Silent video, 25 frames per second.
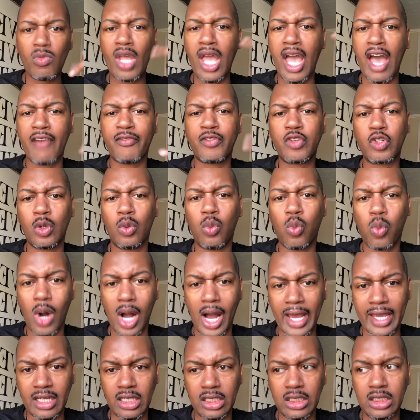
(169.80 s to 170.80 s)
after a
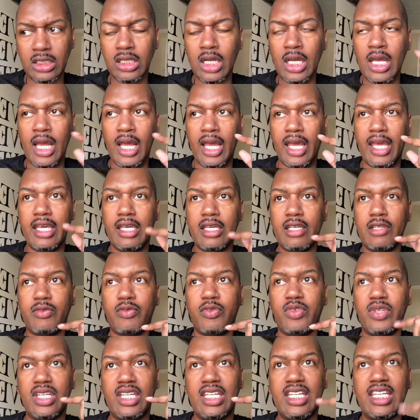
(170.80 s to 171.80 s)
while, if
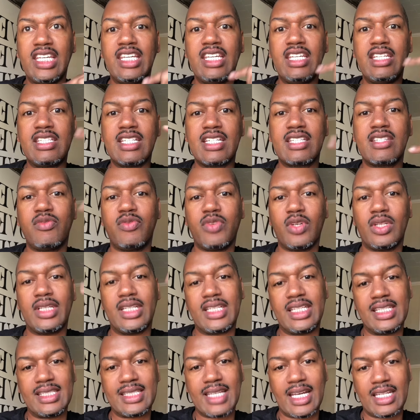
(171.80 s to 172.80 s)
he doesn't feel
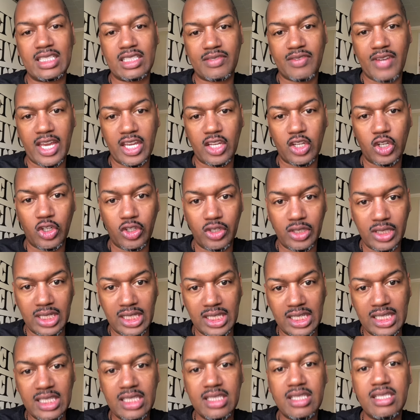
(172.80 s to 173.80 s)
like he's satisfying her
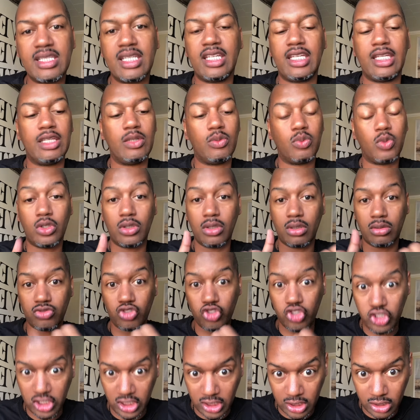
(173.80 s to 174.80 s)
needs, he will
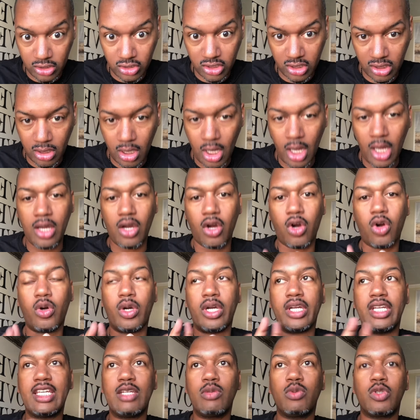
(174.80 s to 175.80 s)
cheat or
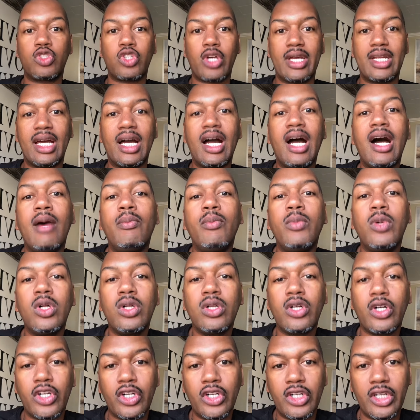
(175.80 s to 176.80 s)
he will try to humble
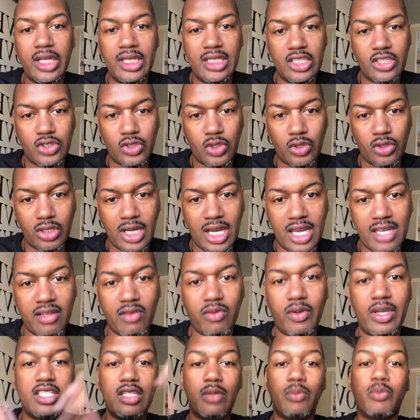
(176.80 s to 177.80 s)
her in a certain kind of
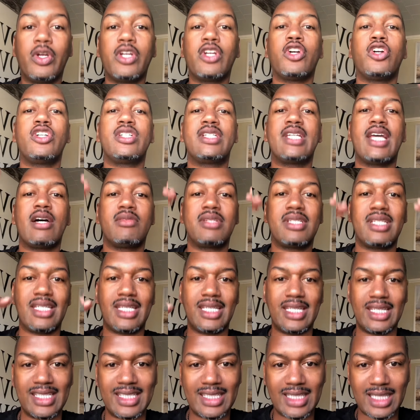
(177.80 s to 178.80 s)
way to bring her down to
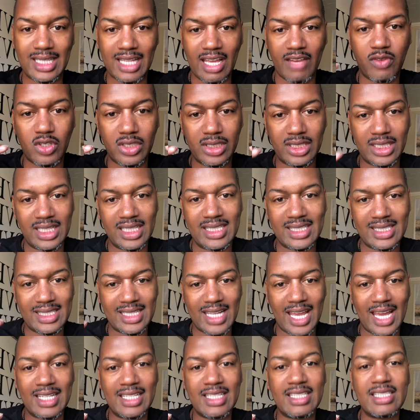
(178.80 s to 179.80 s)
his level and his
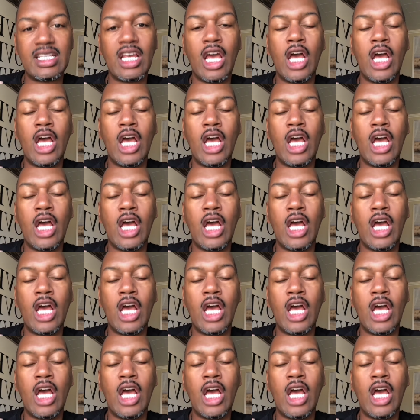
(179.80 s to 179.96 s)
status